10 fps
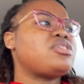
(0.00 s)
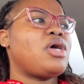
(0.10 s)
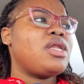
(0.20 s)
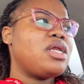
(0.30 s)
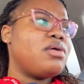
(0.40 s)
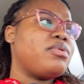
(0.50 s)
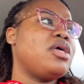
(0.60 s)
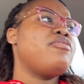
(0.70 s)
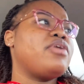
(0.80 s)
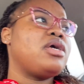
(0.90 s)
So I ended up
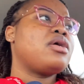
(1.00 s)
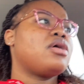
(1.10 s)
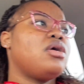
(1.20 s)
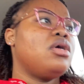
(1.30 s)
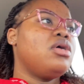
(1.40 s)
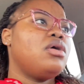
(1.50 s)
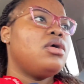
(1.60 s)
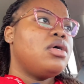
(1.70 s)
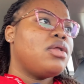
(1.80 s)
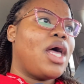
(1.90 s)
leaving
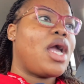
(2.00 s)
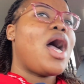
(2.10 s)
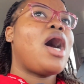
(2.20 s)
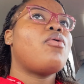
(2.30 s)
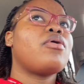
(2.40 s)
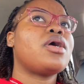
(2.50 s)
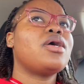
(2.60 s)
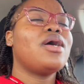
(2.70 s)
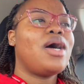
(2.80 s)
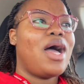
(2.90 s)
in like an hour
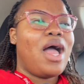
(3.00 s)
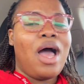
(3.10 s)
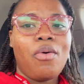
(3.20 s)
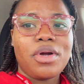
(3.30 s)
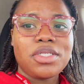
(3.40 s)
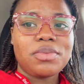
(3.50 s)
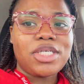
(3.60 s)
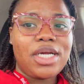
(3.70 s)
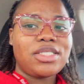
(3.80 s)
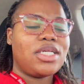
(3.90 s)
and some
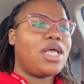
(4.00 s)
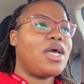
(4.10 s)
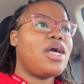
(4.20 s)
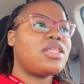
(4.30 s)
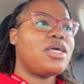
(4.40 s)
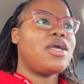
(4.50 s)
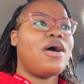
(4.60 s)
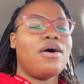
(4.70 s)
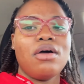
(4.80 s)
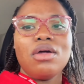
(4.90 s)
change after I got there, y'all.